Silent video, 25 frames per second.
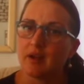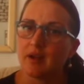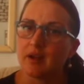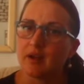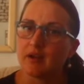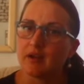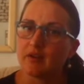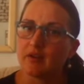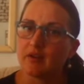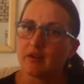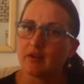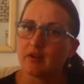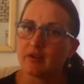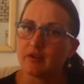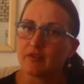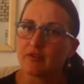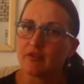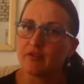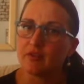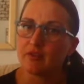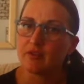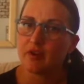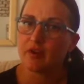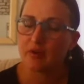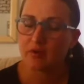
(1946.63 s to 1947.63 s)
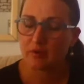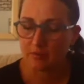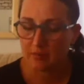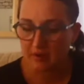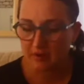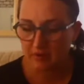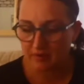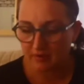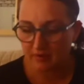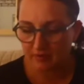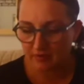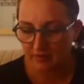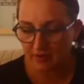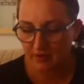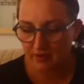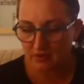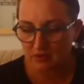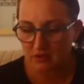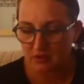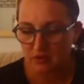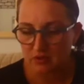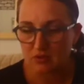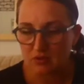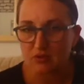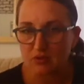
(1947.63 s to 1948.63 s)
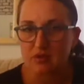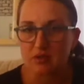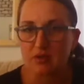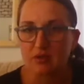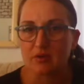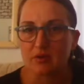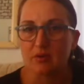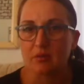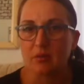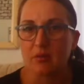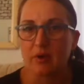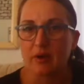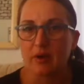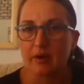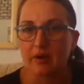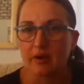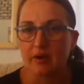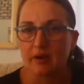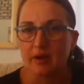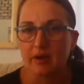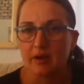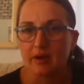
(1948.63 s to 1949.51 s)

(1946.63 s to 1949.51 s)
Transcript: I don't know if you know about events 201.